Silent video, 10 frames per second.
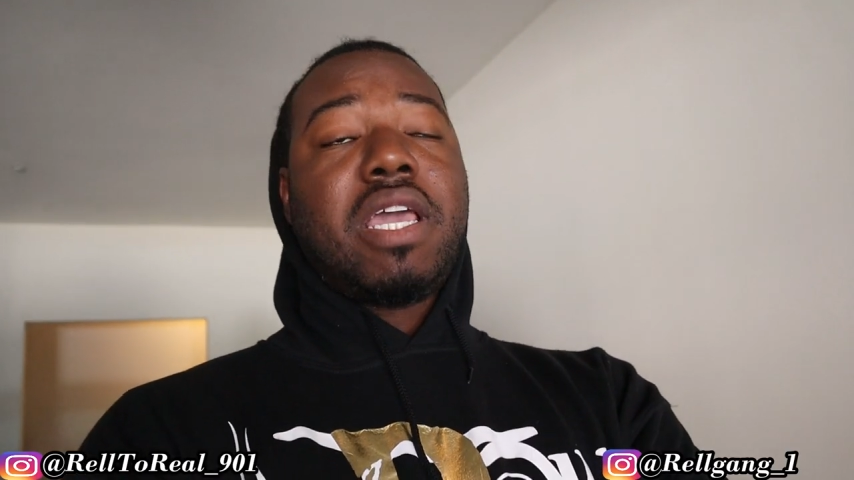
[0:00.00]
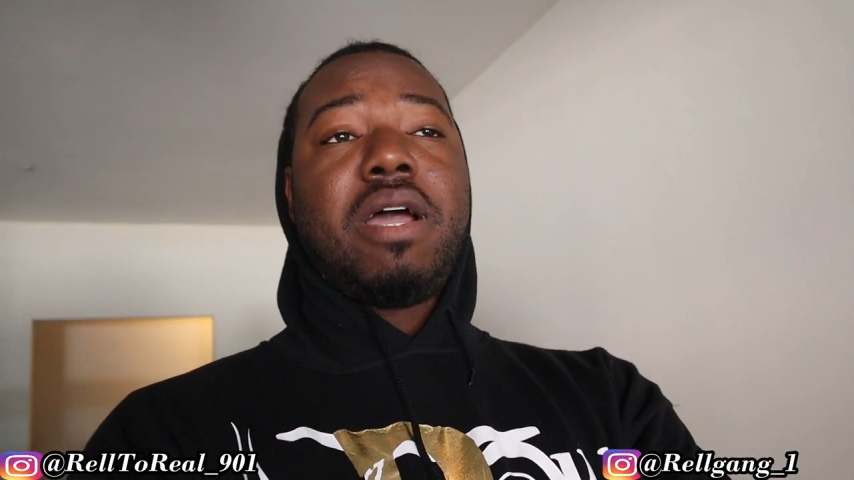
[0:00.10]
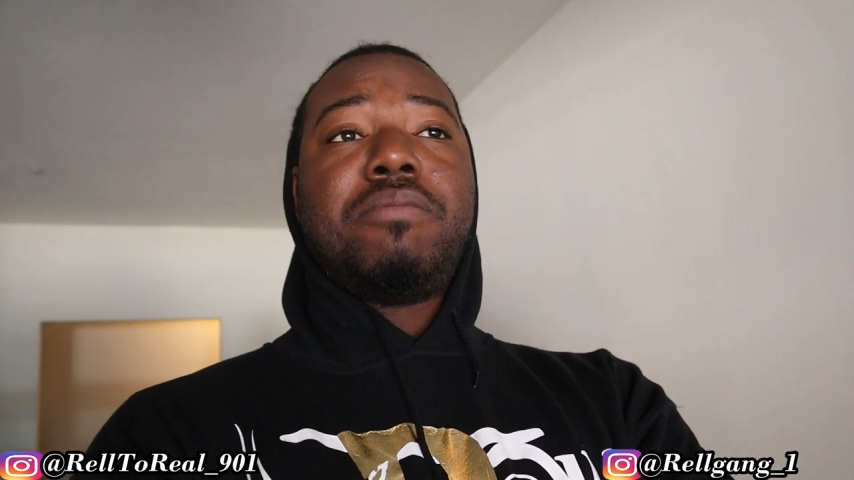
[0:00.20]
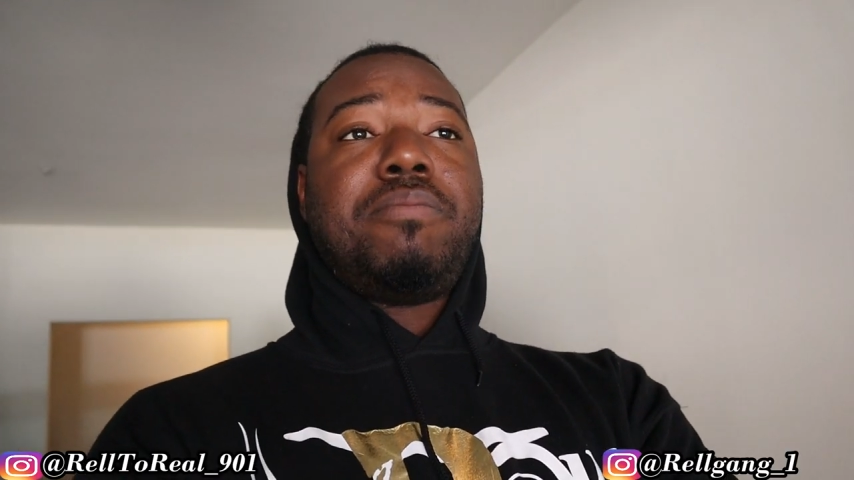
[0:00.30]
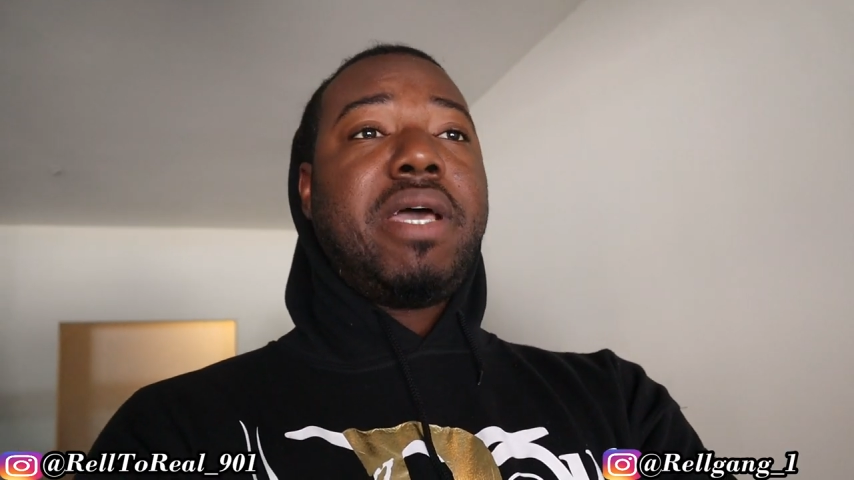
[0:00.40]

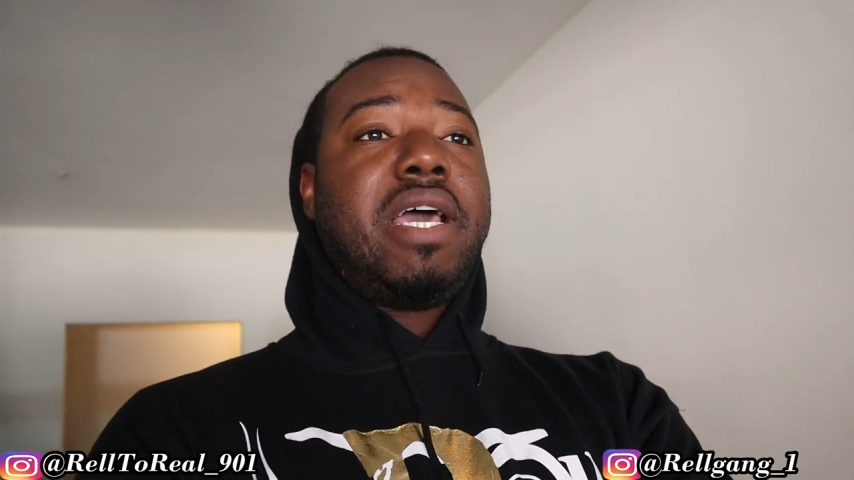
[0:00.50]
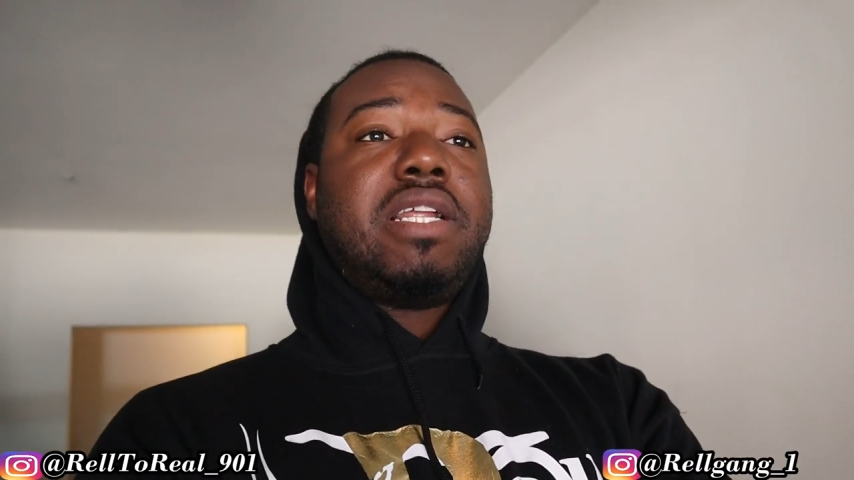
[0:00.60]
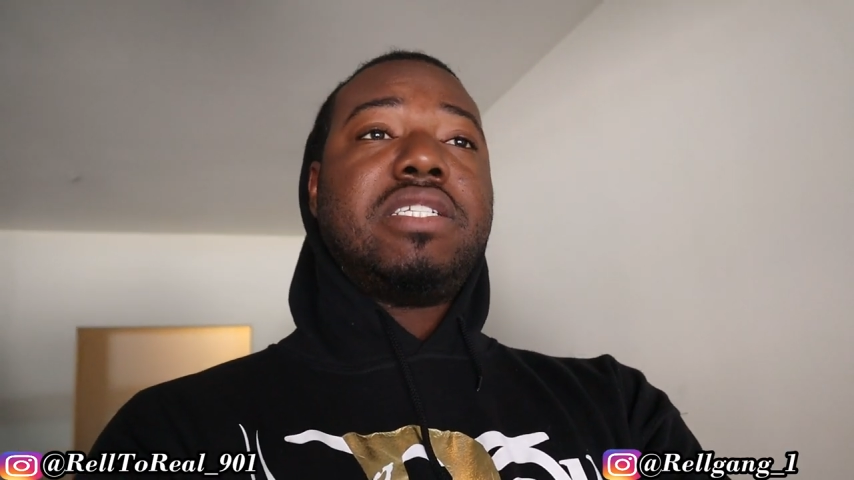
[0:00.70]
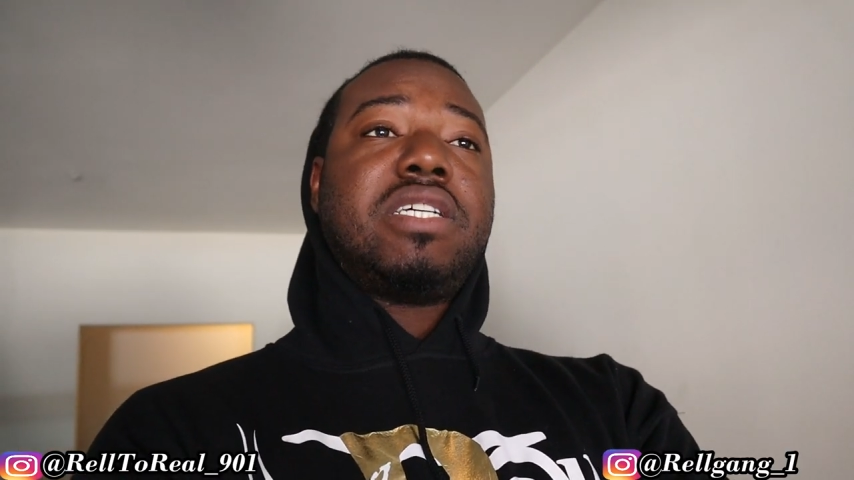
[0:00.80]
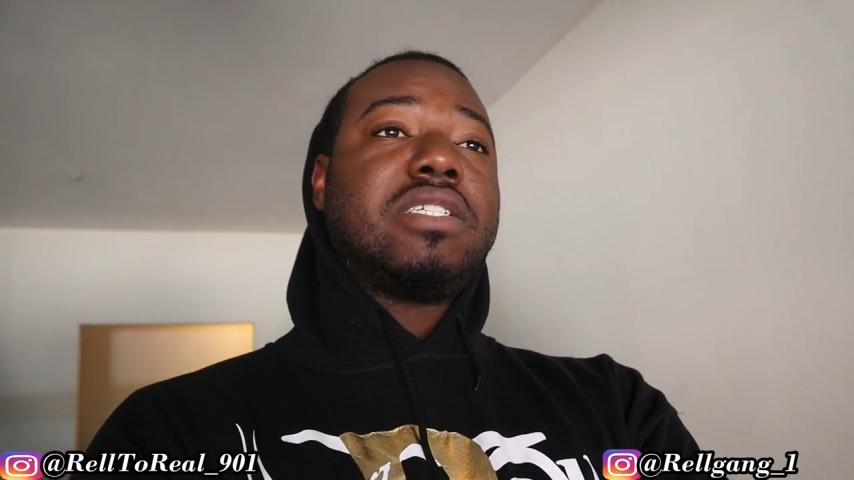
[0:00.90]

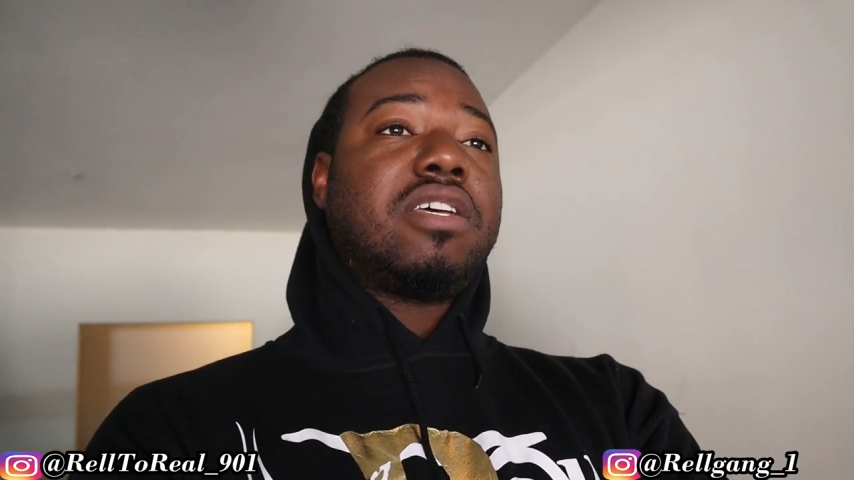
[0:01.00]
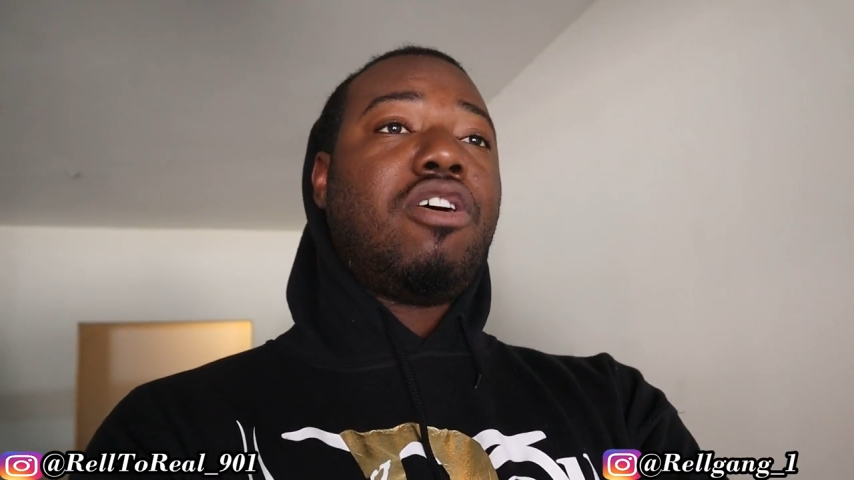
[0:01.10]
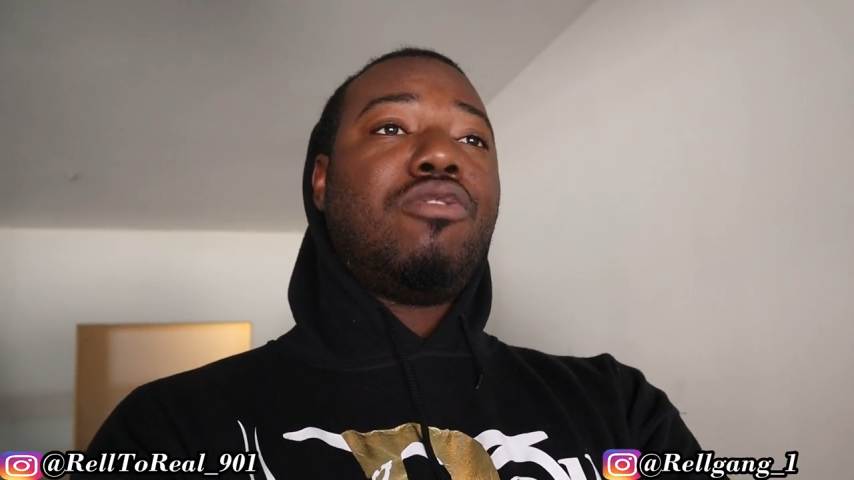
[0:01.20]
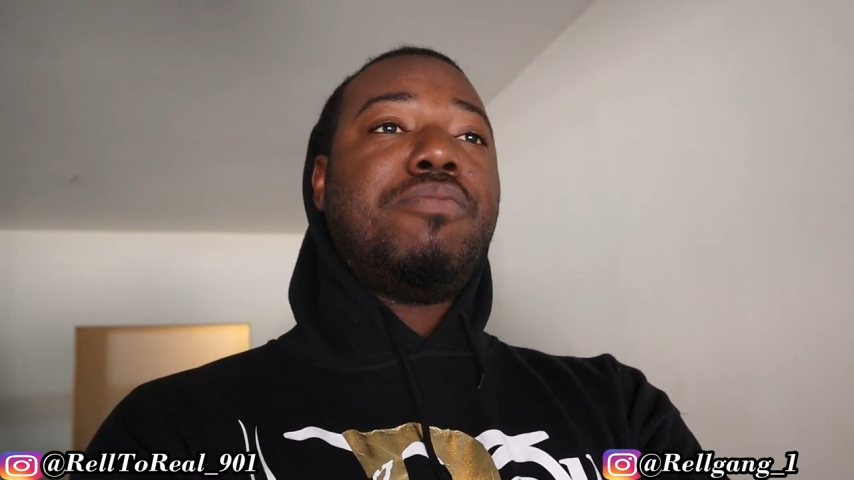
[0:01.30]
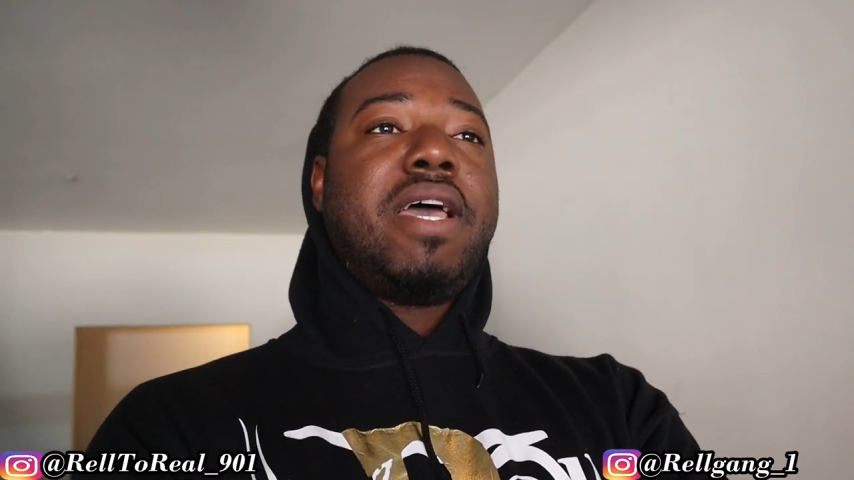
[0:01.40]
cameraman and just
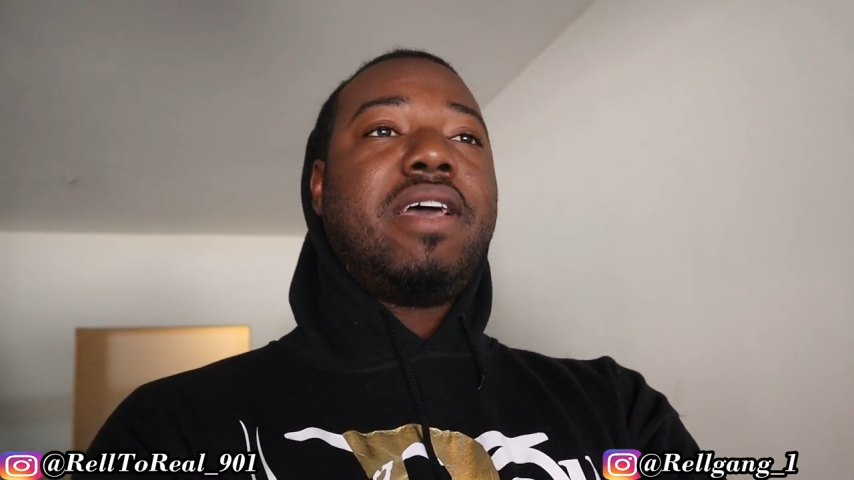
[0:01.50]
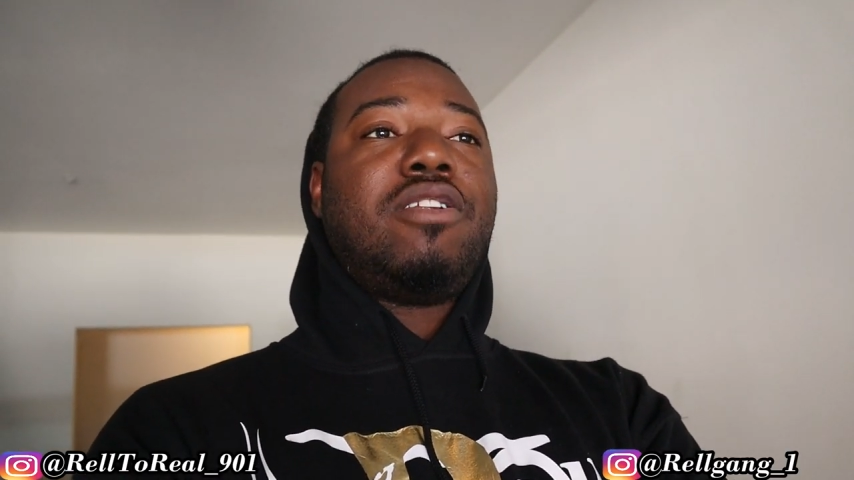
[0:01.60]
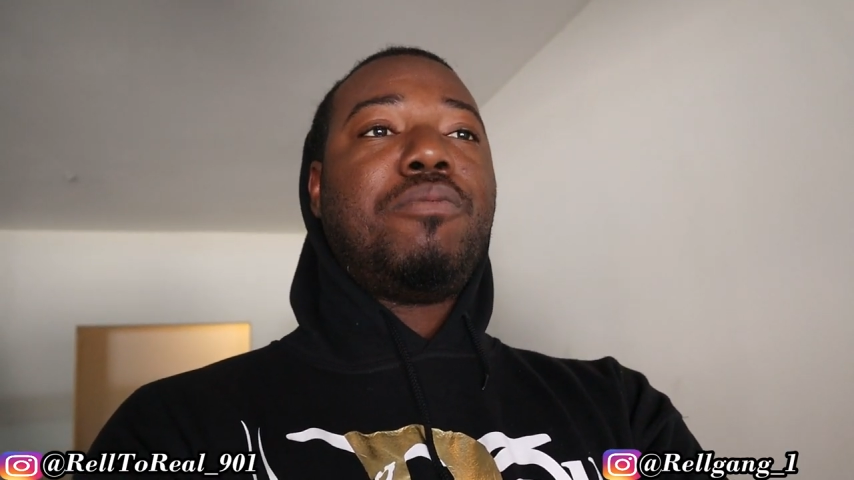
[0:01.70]
go, man.